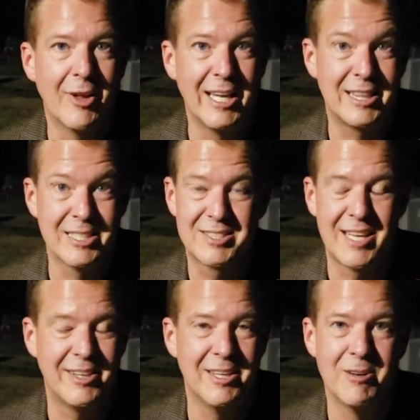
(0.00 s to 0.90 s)
like this
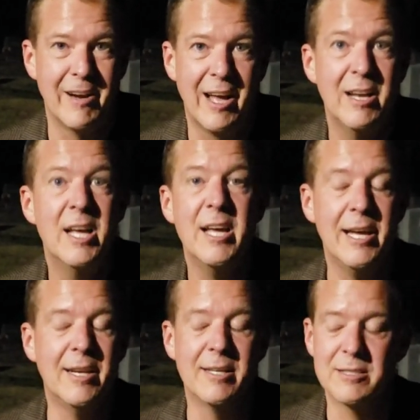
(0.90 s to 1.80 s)
on the internet.
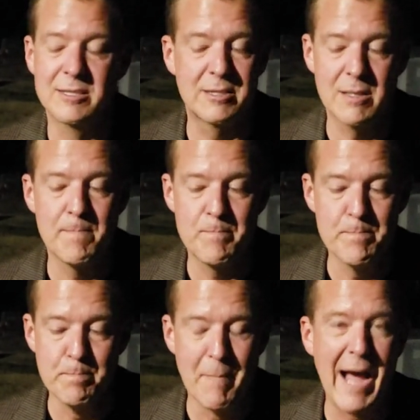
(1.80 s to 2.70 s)
It is
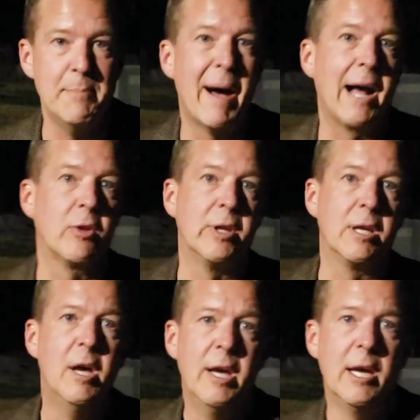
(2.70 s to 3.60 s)
mind-boggling.
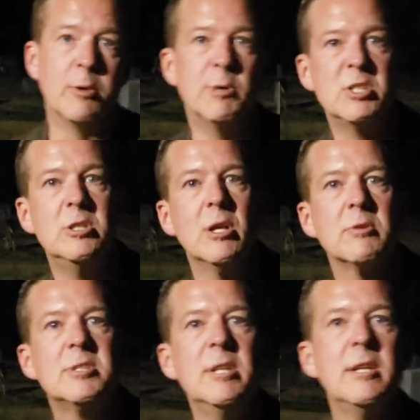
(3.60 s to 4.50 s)
And the reason you
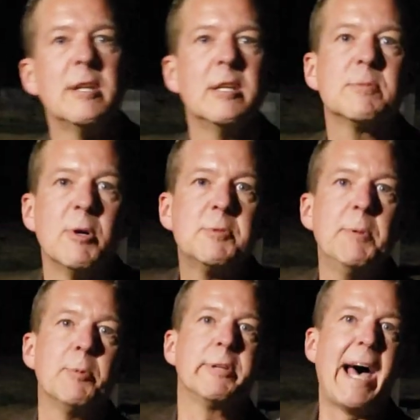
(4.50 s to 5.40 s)
don't see anything is most
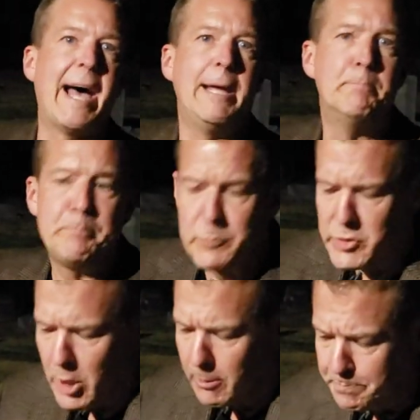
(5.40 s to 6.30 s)
people die.
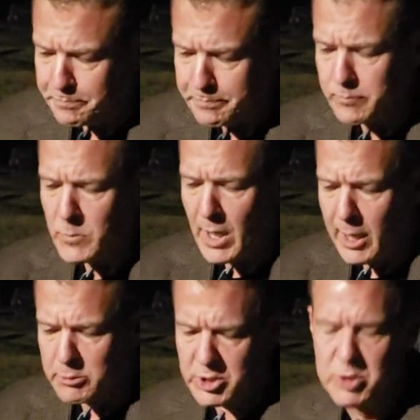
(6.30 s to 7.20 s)
So
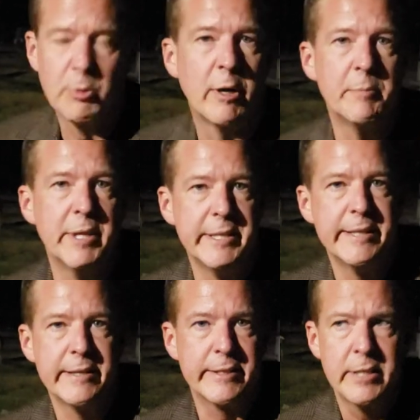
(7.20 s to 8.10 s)
I was just one of them that
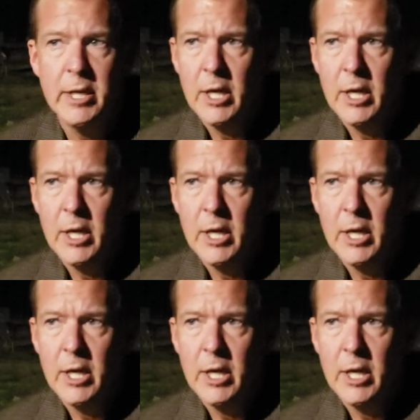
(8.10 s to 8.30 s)
didn't.